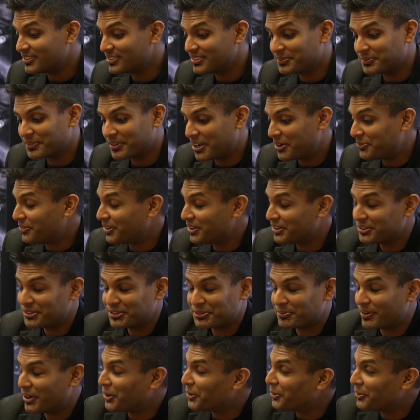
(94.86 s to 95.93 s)
is something I've wanted to do
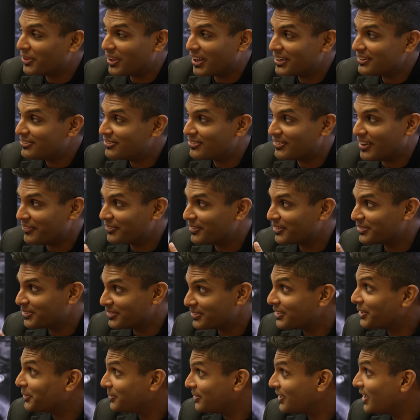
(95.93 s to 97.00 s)
my whole life, ever
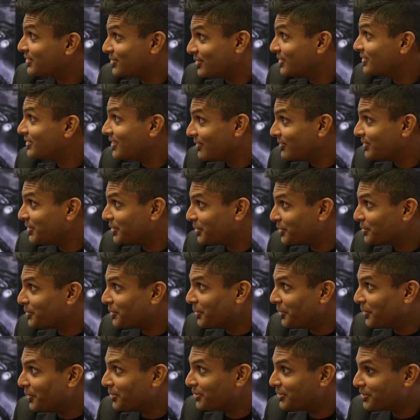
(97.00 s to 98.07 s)
since I was actually seven years
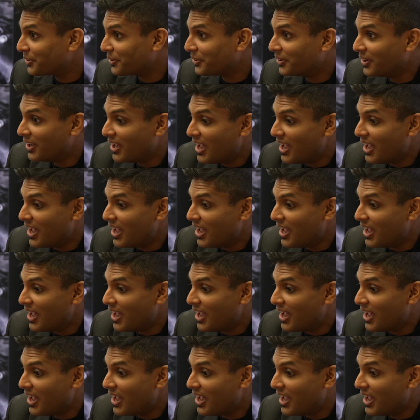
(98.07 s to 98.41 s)
old. So